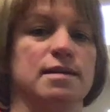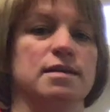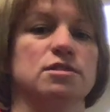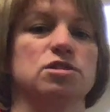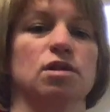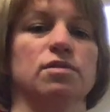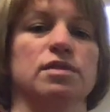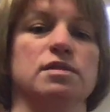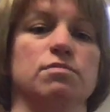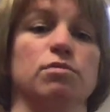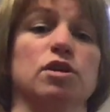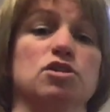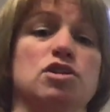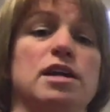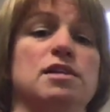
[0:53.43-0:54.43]
So that
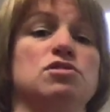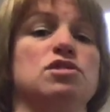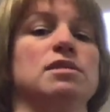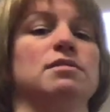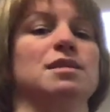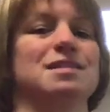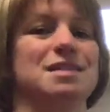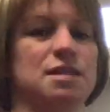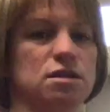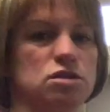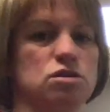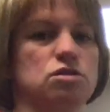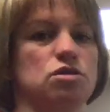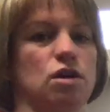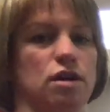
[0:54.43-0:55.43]
we're changing the
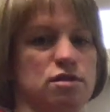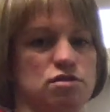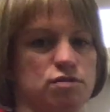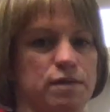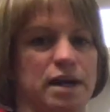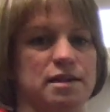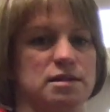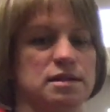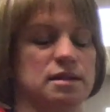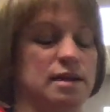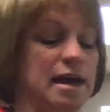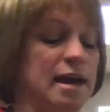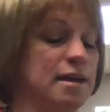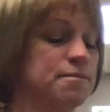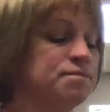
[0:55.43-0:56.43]
discharge rate
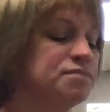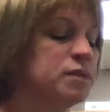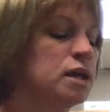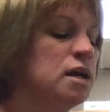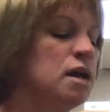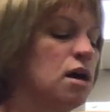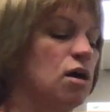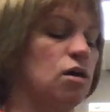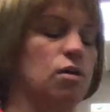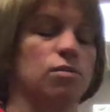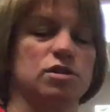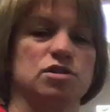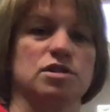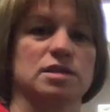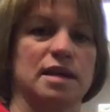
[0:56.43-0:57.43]
today,
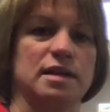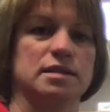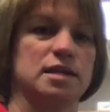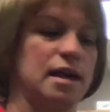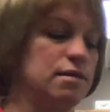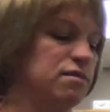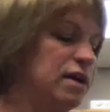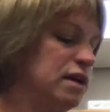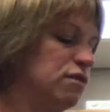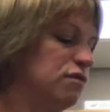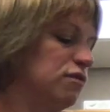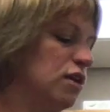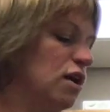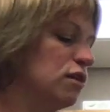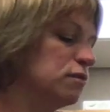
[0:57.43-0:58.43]
which is like saying rate of
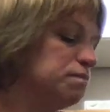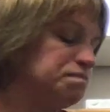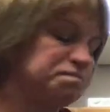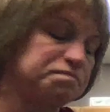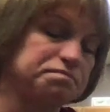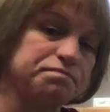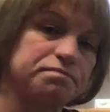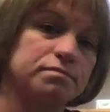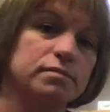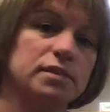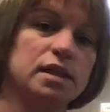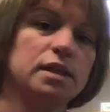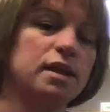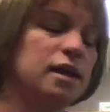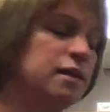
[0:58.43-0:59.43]
flow.
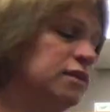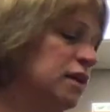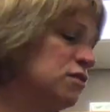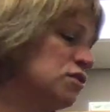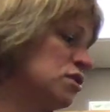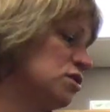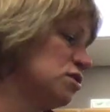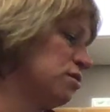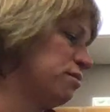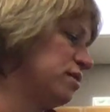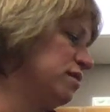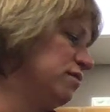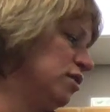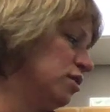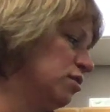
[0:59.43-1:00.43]
And then just to
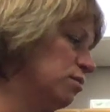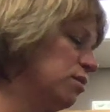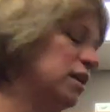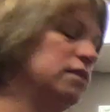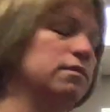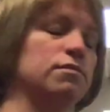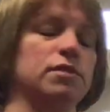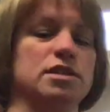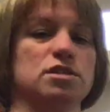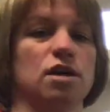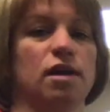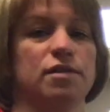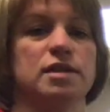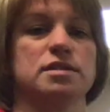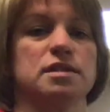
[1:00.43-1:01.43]
review, when we
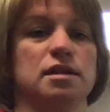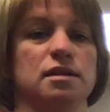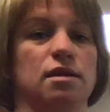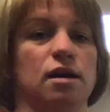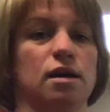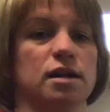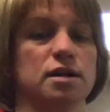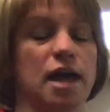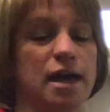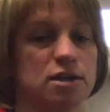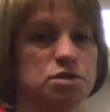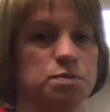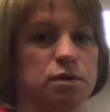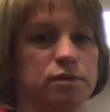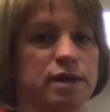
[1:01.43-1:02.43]
saw this in our
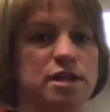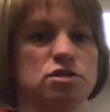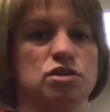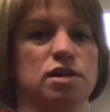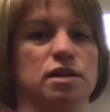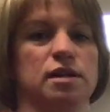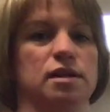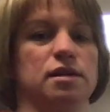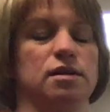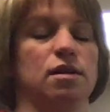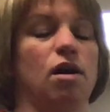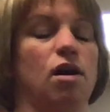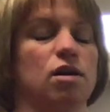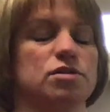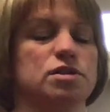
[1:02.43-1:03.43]
exploration and
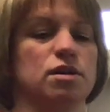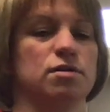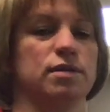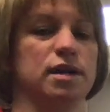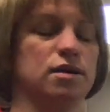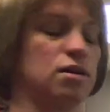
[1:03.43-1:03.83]
also in